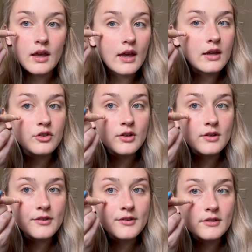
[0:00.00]
and
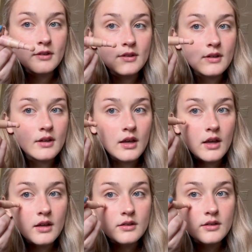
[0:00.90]
just
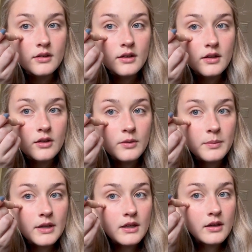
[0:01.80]
a little
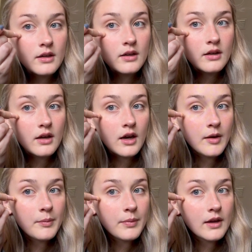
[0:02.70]
bit
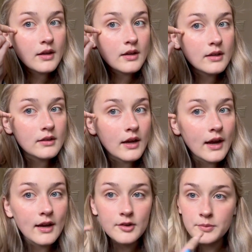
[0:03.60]
up at like the
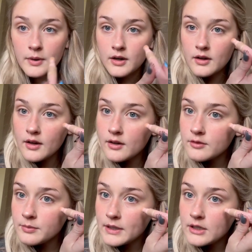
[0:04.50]
highest part
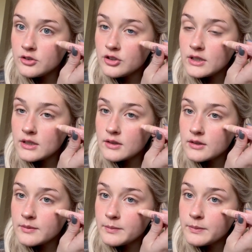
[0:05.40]
of my
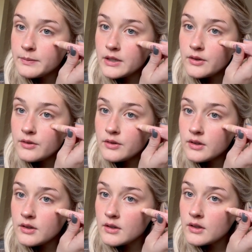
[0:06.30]
cheekbone